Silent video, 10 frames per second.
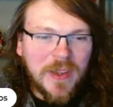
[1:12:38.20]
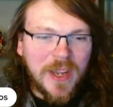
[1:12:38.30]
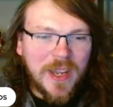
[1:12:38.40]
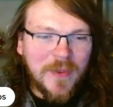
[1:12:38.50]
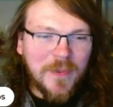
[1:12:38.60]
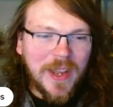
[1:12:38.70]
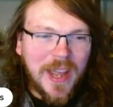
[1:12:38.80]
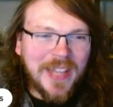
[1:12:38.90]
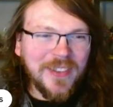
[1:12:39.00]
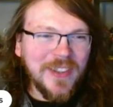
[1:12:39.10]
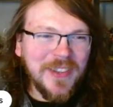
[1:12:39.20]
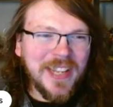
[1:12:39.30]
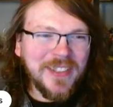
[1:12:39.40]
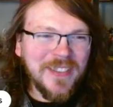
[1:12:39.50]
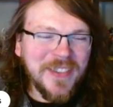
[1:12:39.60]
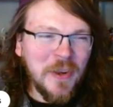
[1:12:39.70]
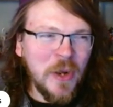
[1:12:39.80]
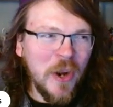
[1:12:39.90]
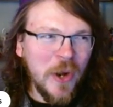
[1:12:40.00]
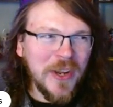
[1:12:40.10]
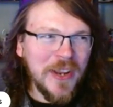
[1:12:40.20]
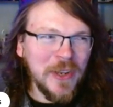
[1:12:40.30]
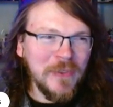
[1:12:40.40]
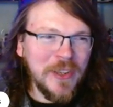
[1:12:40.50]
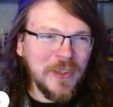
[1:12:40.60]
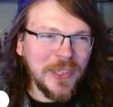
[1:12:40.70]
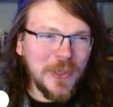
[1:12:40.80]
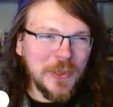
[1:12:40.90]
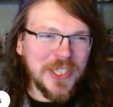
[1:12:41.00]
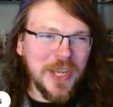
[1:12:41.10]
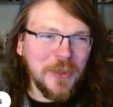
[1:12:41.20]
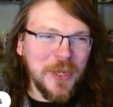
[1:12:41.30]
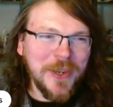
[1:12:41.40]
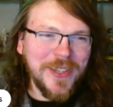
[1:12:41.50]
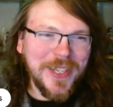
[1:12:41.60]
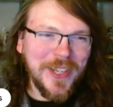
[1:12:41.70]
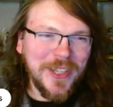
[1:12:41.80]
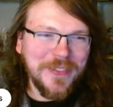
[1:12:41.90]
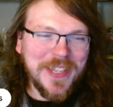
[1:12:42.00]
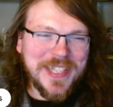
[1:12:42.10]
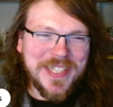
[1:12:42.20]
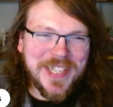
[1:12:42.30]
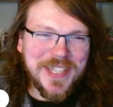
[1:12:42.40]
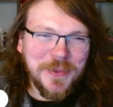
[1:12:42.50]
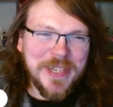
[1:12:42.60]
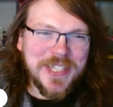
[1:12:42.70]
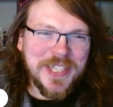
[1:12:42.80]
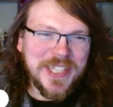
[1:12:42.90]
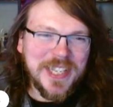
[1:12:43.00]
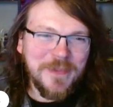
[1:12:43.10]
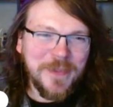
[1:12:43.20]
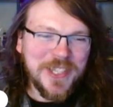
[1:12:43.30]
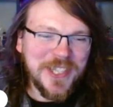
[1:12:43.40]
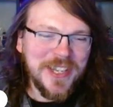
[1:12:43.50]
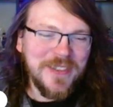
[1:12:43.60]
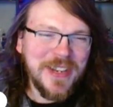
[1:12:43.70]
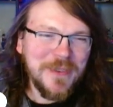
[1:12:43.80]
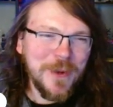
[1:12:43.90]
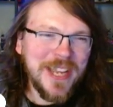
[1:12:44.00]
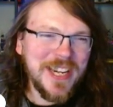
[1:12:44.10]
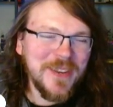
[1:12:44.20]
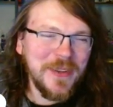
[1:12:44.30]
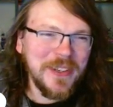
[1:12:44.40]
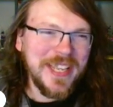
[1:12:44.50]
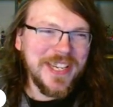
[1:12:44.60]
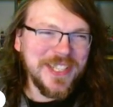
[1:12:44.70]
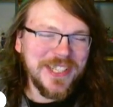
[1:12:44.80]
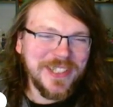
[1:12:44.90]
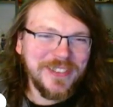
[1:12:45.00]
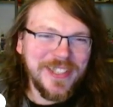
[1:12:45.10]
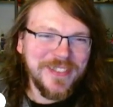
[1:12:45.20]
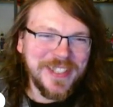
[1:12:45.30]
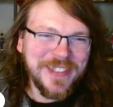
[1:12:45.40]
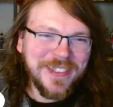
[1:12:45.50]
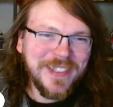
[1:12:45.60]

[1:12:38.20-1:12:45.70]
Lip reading: I loved how hard Eric Vale goes though during like all of these scenes where he's just like bitching and whining about Kenshin leaving.